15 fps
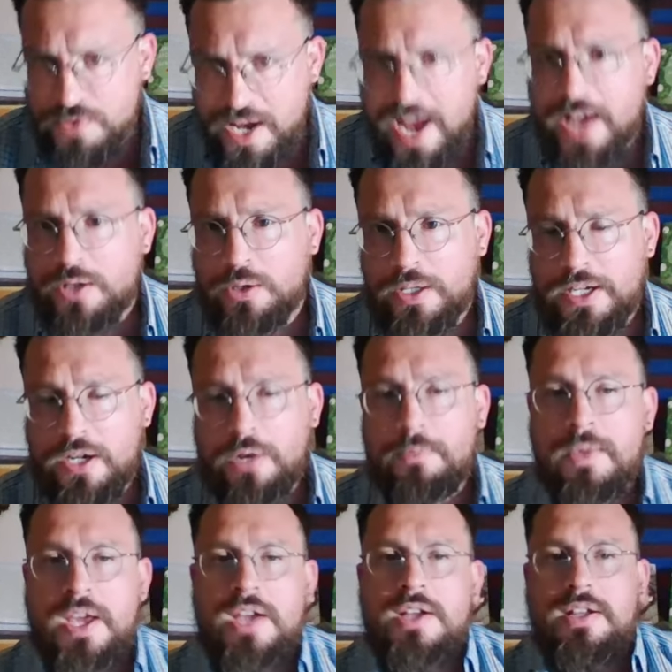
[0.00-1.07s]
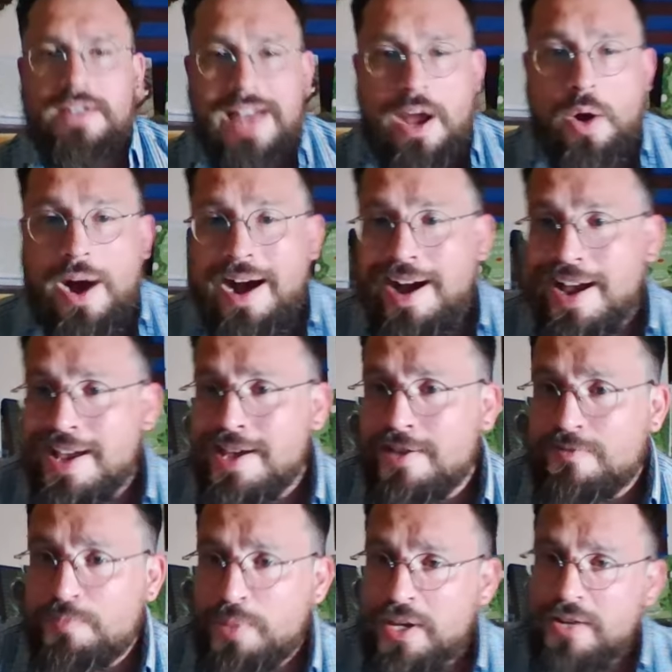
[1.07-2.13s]
tackle here. Now, I
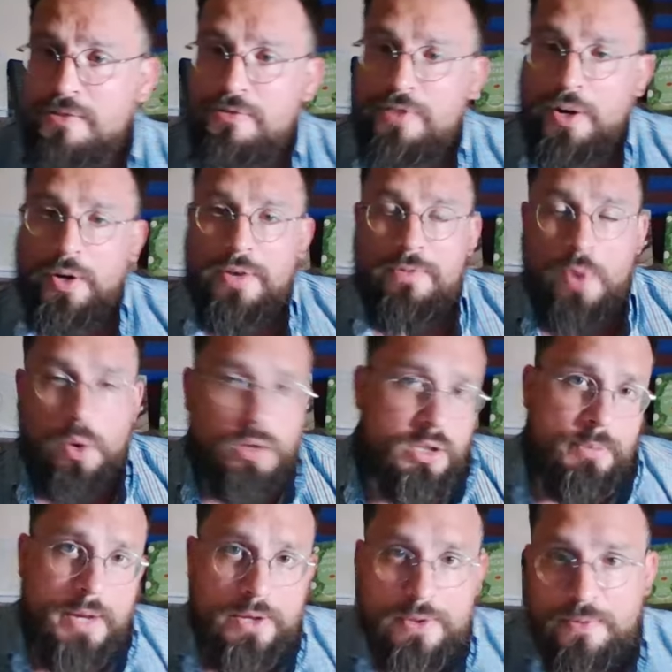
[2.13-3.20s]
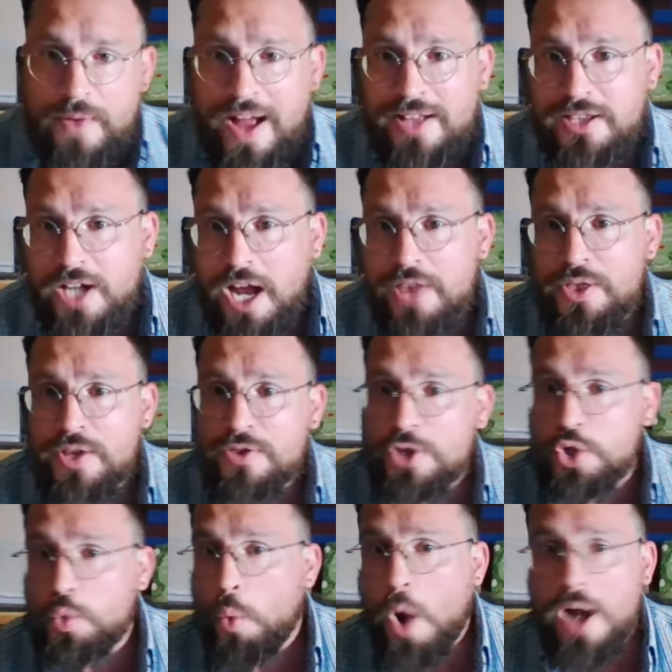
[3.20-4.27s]
have been very vocal about the fact that I think
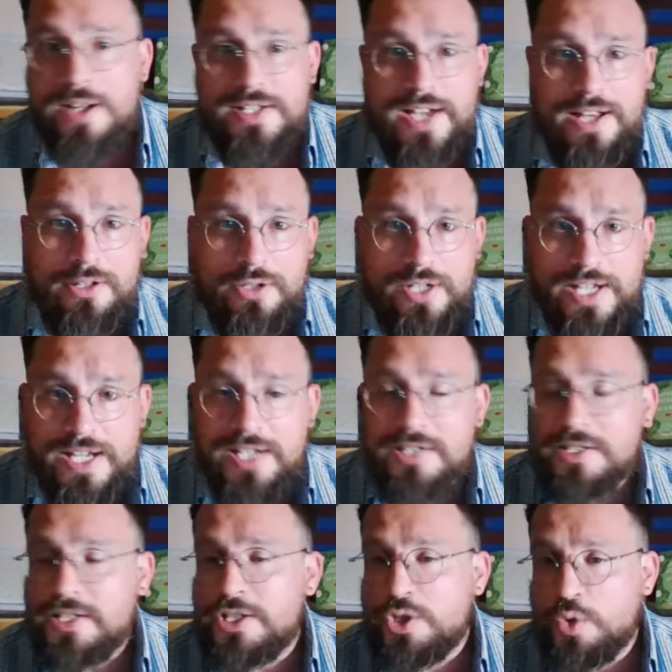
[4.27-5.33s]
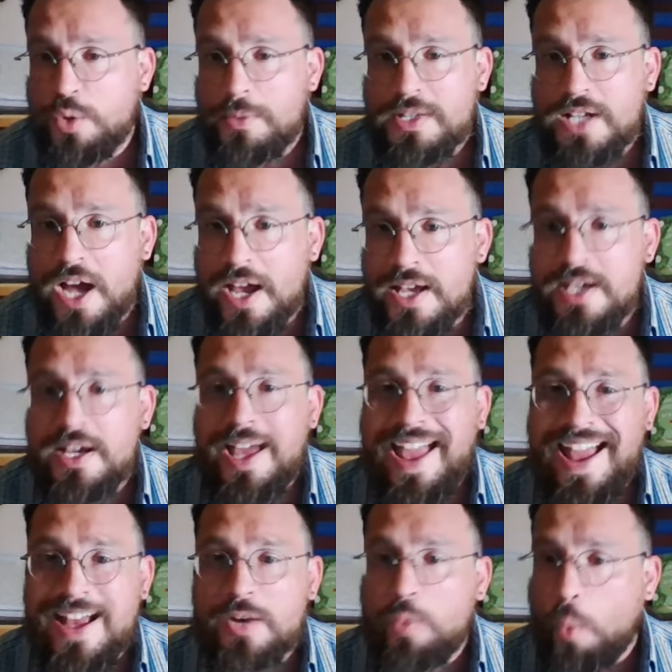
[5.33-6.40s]
that Juwan Taylor, Kingsley Suamataia,
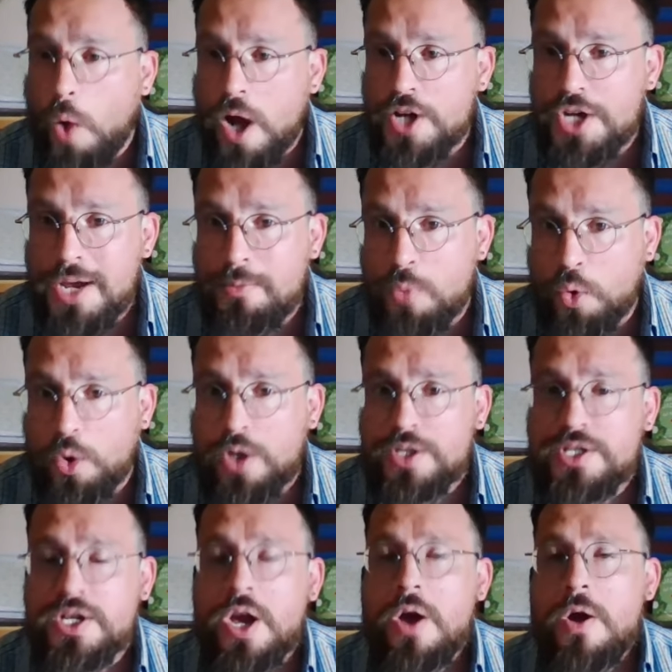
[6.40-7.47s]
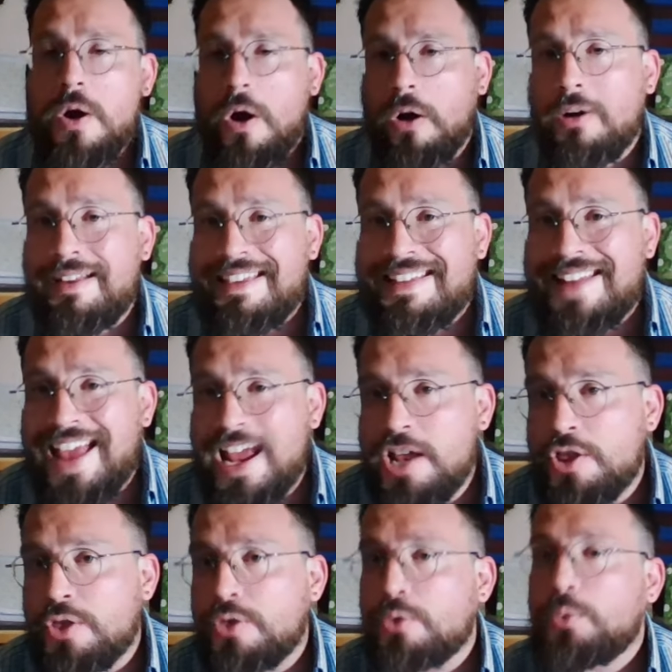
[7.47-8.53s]
and Wanye Morris are in
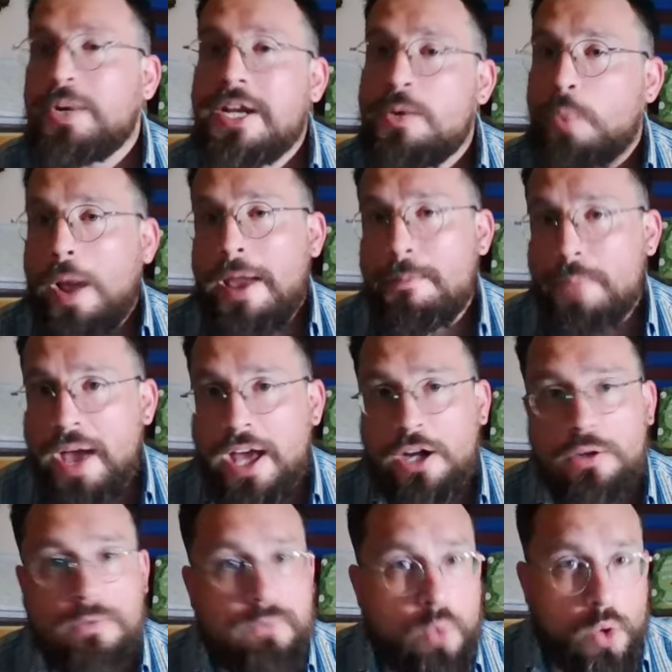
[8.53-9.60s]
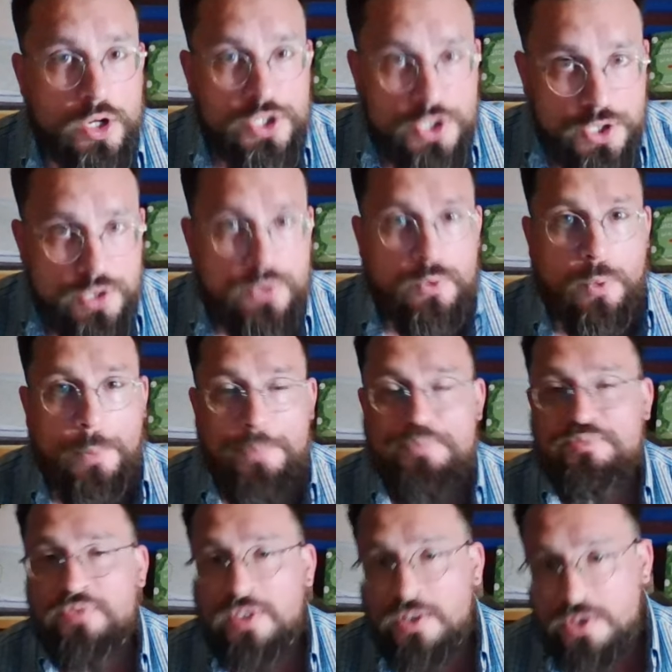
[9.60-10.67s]
a three-way battle for two
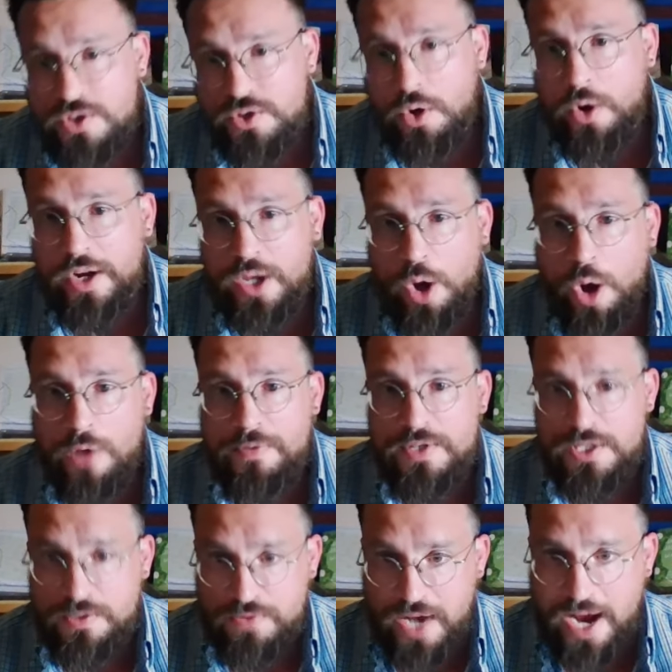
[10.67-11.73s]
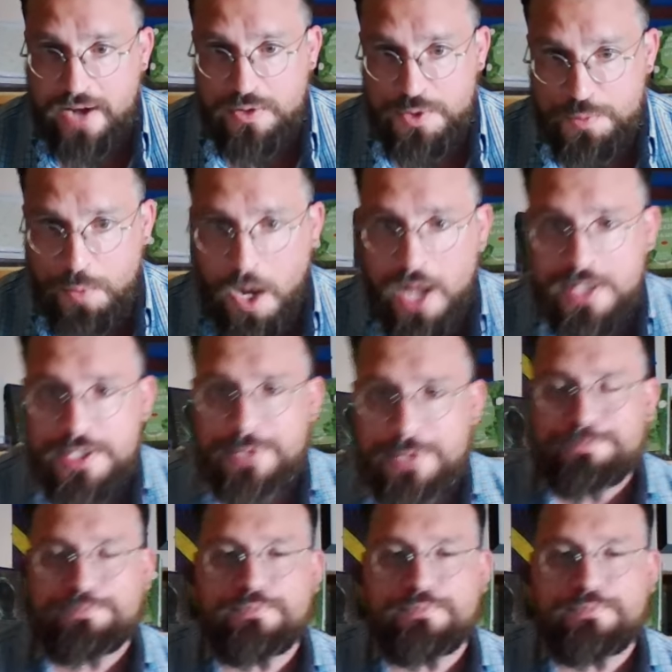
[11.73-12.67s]
starting offensive tackle spots.